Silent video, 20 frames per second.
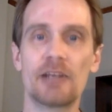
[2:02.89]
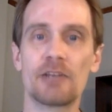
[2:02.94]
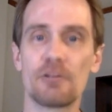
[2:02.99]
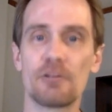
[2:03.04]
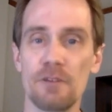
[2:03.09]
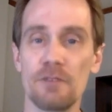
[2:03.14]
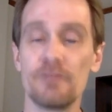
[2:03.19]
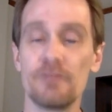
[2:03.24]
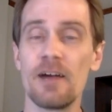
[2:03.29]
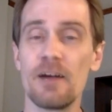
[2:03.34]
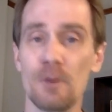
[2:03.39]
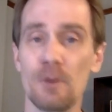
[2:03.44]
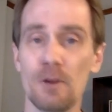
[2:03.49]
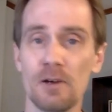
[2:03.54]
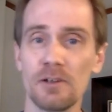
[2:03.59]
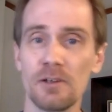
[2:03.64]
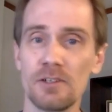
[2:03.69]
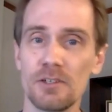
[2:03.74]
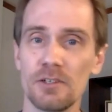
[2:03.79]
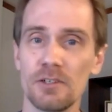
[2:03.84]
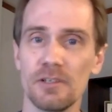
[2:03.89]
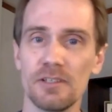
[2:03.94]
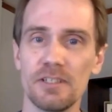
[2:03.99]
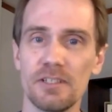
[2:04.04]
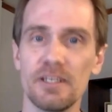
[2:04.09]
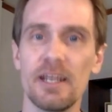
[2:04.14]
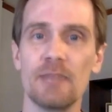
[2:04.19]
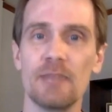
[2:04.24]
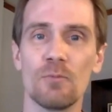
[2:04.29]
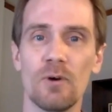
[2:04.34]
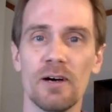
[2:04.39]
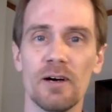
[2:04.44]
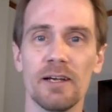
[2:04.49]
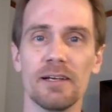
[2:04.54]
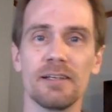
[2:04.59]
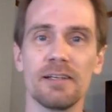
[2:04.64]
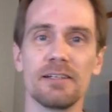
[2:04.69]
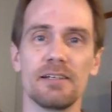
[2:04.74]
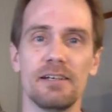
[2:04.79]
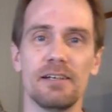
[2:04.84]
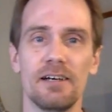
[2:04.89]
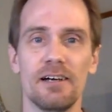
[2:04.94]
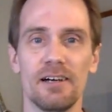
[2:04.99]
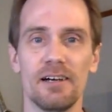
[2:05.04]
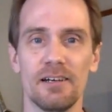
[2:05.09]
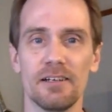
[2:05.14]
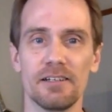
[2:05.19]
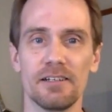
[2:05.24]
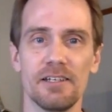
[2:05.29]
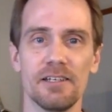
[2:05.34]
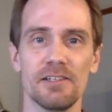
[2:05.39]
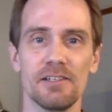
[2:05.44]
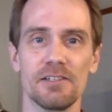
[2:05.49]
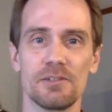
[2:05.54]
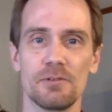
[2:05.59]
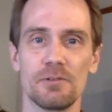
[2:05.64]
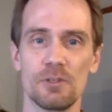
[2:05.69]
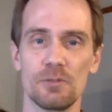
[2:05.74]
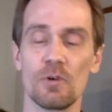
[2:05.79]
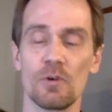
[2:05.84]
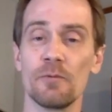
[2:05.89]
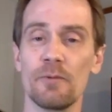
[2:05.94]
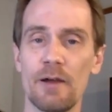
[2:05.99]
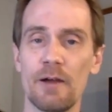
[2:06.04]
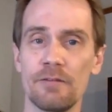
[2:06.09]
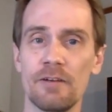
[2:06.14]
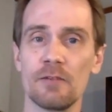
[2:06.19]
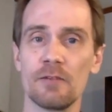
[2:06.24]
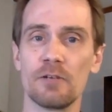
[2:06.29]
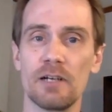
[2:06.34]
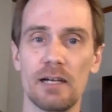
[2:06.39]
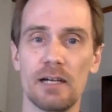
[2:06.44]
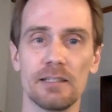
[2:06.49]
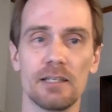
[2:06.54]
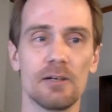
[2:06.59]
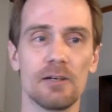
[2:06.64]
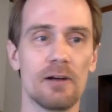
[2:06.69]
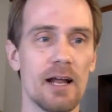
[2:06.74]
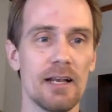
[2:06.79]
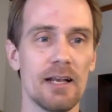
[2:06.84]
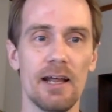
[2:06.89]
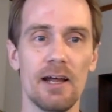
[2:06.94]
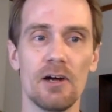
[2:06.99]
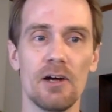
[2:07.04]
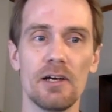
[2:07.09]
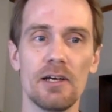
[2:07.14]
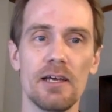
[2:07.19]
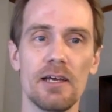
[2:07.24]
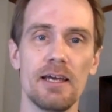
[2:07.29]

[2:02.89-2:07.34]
3 Fiber, to name one, is one of my favorite out there right now.